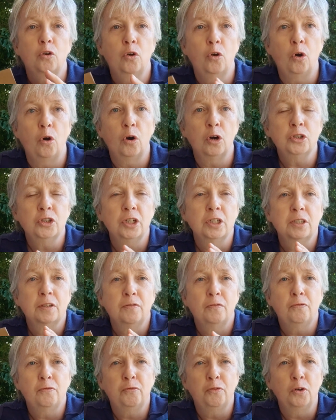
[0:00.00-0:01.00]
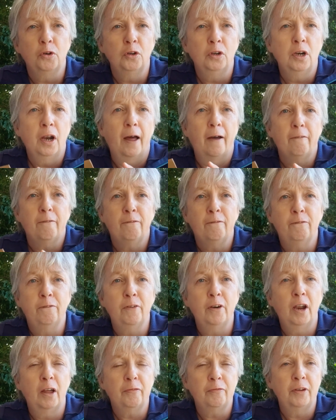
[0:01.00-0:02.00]
Gorgeous, full,
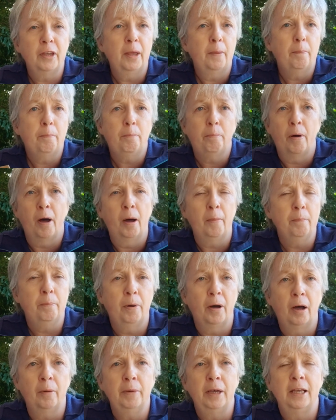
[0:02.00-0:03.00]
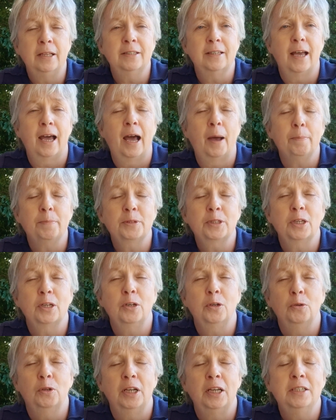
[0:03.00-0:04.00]
fluffy pom-pom. It's
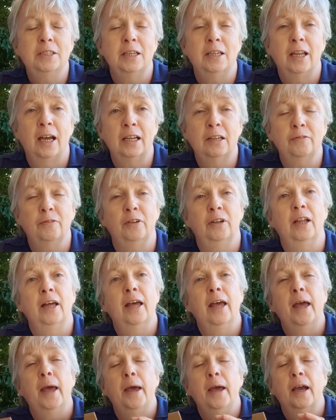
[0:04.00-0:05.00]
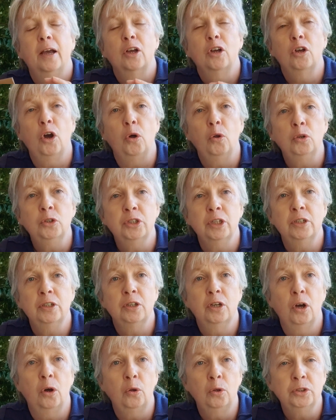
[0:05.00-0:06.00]
absolutely delightful.
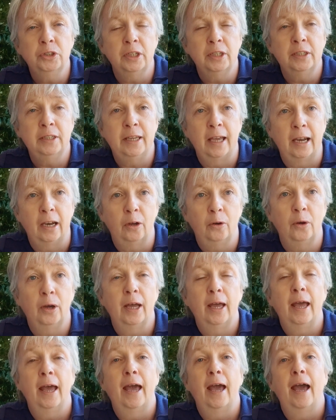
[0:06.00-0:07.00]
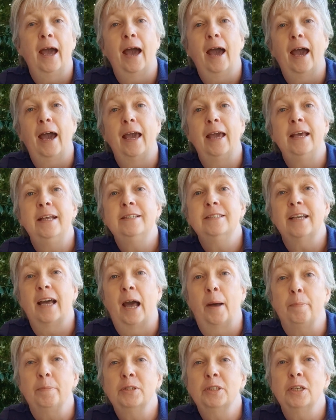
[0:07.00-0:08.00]
Golden yellow. It's
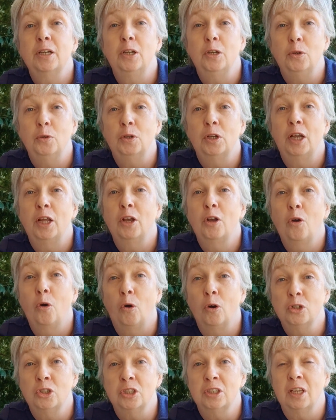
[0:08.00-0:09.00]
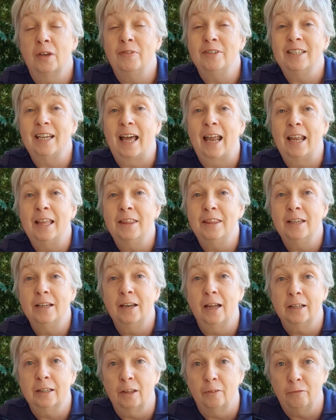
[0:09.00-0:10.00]
absolutely gorgeous. If it's anything
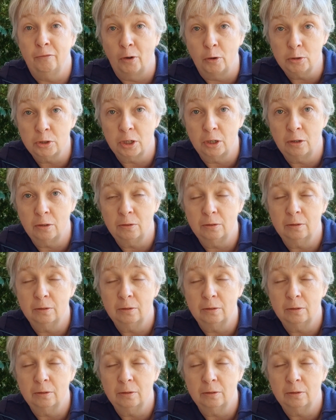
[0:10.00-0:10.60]
like the photo,